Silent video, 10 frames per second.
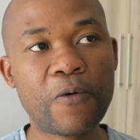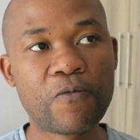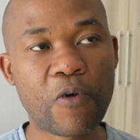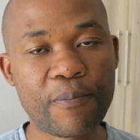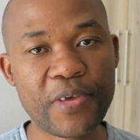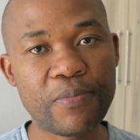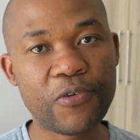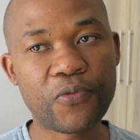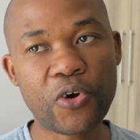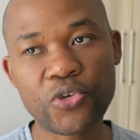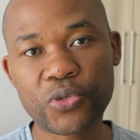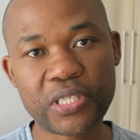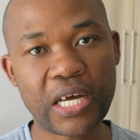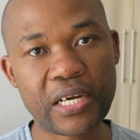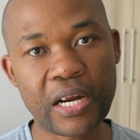for me before you
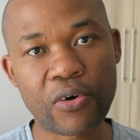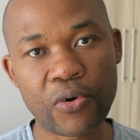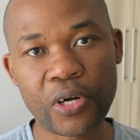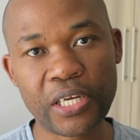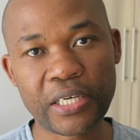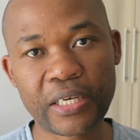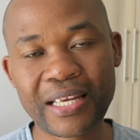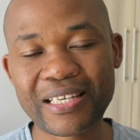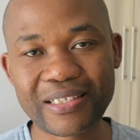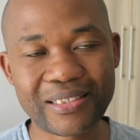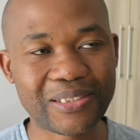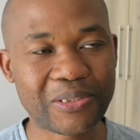start enrolling, and